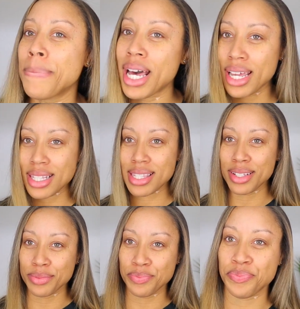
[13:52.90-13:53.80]
But,
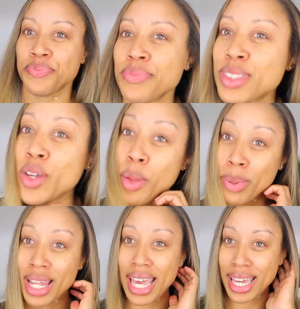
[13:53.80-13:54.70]
so the
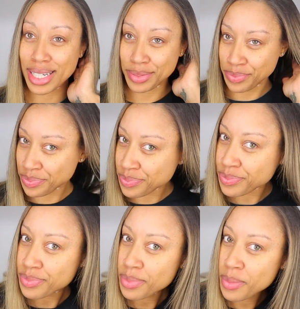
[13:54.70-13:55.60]
plan
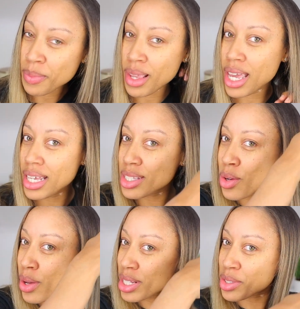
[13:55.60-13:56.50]
is
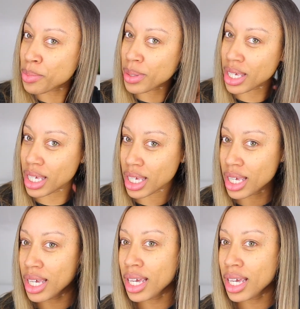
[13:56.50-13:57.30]
going to be,